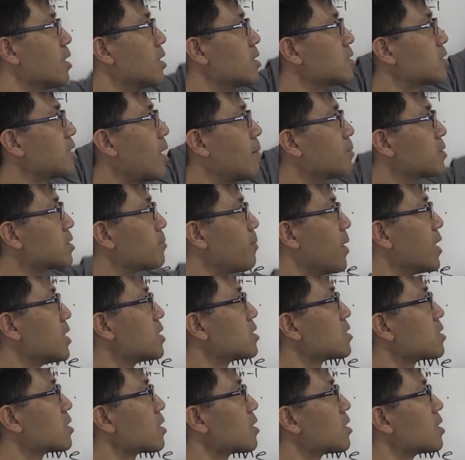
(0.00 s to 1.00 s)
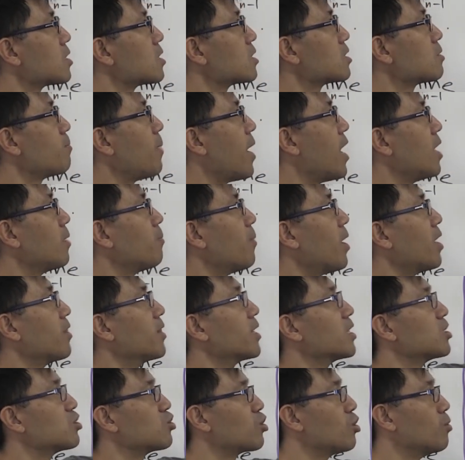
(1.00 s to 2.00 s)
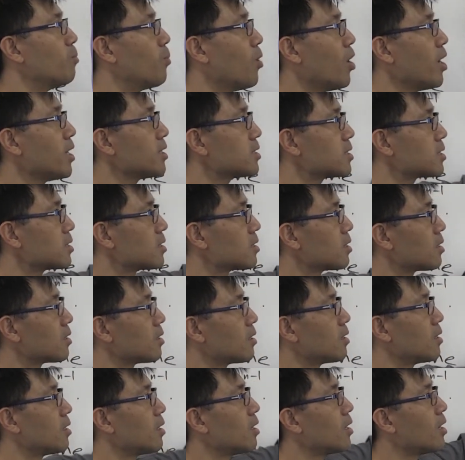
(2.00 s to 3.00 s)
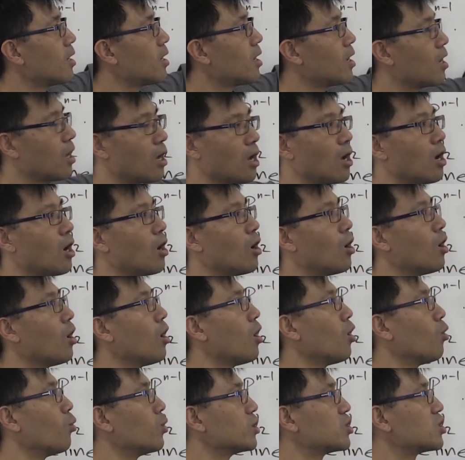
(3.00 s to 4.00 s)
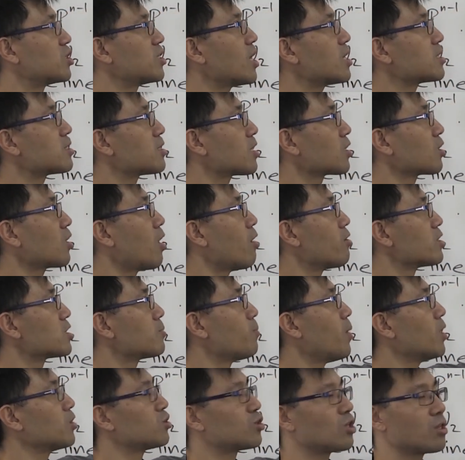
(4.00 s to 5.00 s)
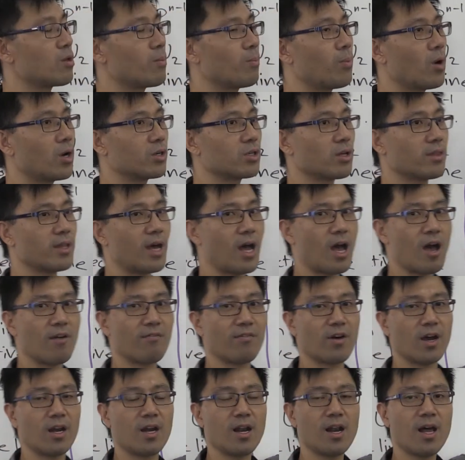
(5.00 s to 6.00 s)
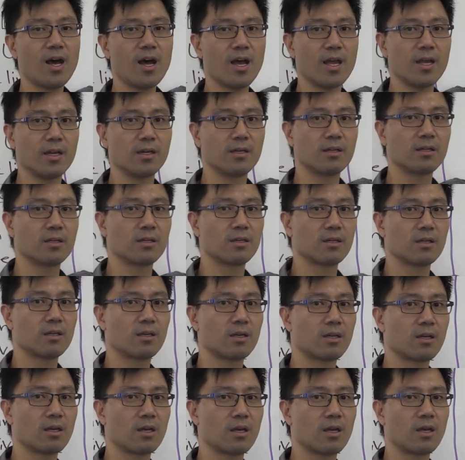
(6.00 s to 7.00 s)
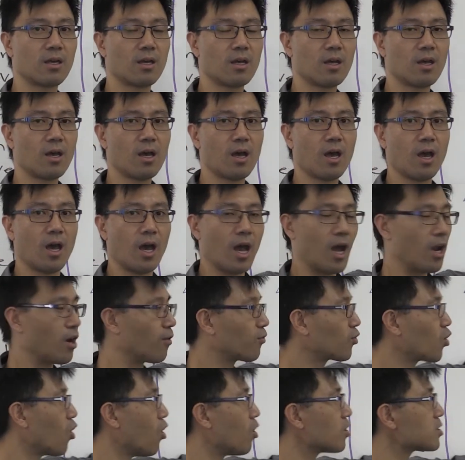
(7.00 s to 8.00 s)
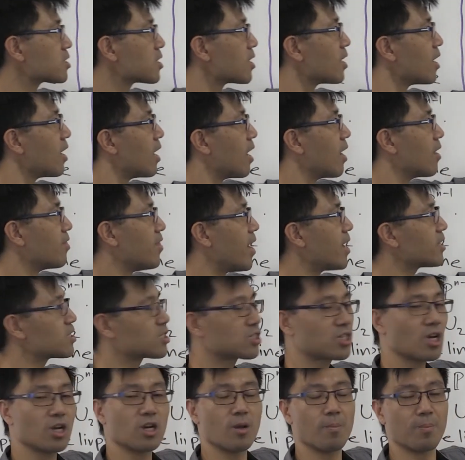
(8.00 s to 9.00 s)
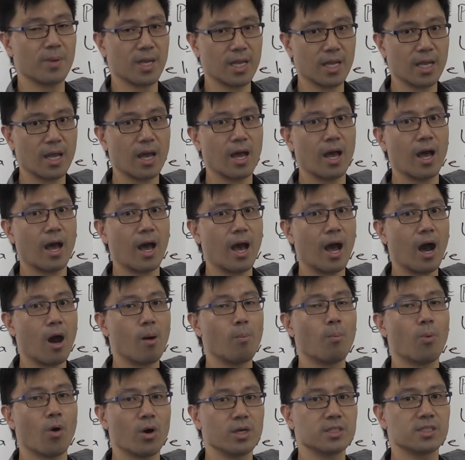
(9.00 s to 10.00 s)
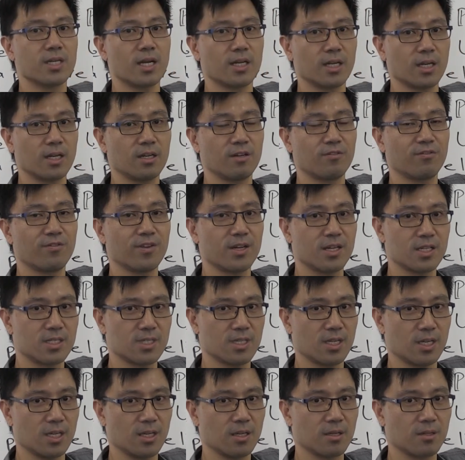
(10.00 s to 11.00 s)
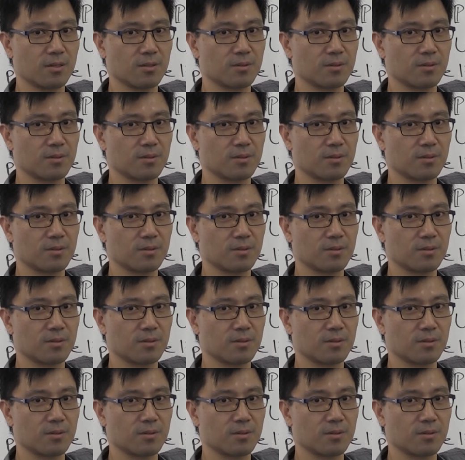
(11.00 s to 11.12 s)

subspace spanned by these two points, which doesn't correspond to the point on the affine line. And of course, that's going to be our point at infinity.